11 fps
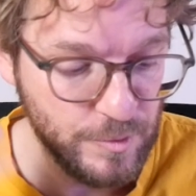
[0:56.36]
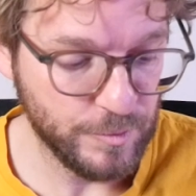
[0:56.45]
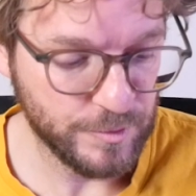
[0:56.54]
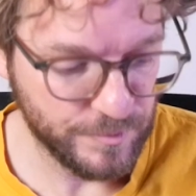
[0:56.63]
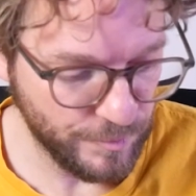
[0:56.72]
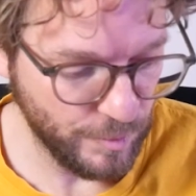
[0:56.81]

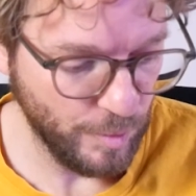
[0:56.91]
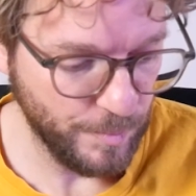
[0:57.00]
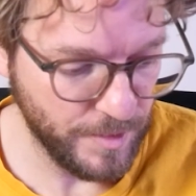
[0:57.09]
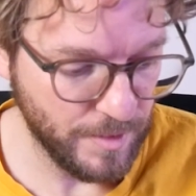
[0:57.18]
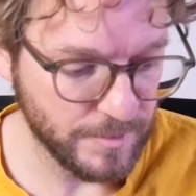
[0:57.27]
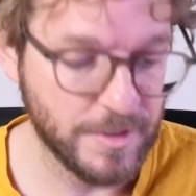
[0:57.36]
use
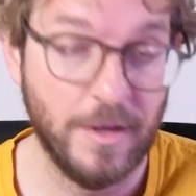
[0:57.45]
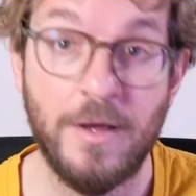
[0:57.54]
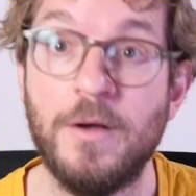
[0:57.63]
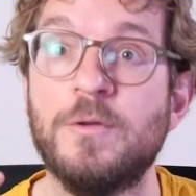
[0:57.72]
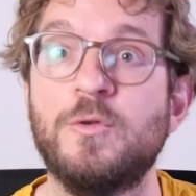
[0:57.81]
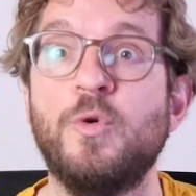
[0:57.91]
PhotoPills
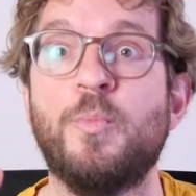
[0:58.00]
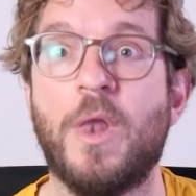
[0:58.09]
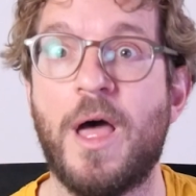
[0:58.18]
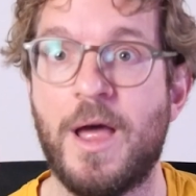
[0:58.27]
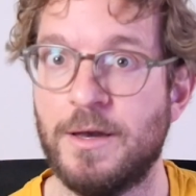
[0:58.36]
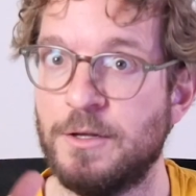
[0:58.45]
to
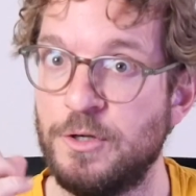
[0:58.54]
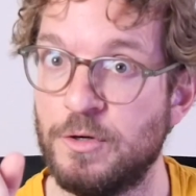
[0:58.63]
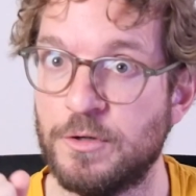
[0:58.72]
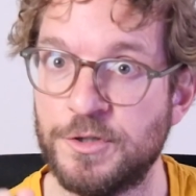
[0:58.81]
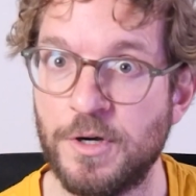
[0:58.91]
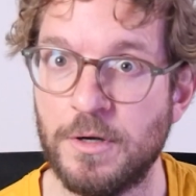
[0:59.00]
plan
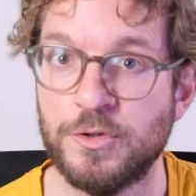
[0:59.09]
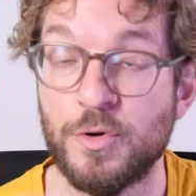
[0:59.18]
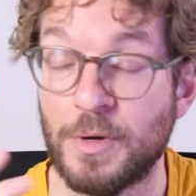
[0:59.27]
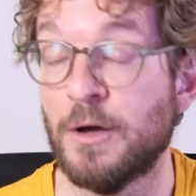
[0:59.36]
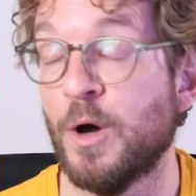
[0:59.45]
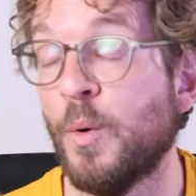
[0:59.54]
your shot so you
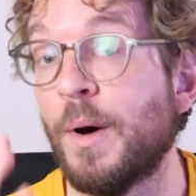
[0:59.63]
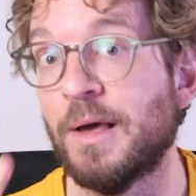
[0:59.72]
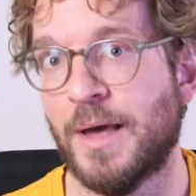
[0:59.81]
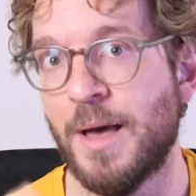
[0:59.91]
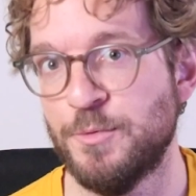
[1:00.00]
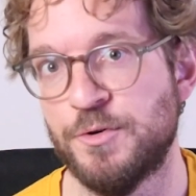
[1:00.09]
can go and
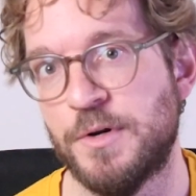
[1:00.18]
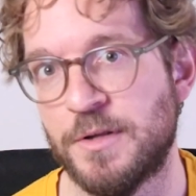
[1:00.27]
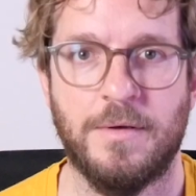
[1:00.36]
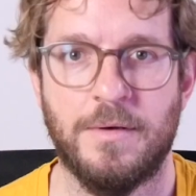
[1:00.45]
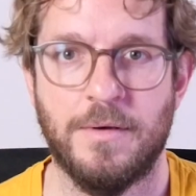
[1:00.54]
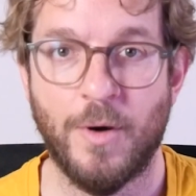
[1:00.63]
capture it.
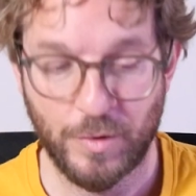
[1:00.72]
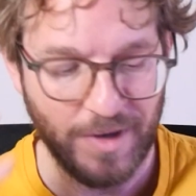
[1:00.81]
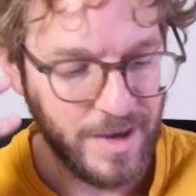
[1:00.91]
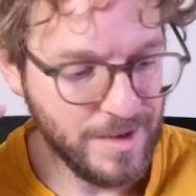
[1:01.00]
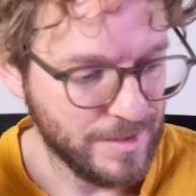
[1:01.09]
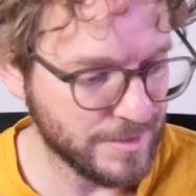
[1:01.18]

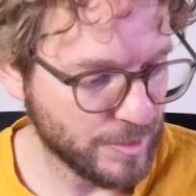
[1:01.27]
Okay, let's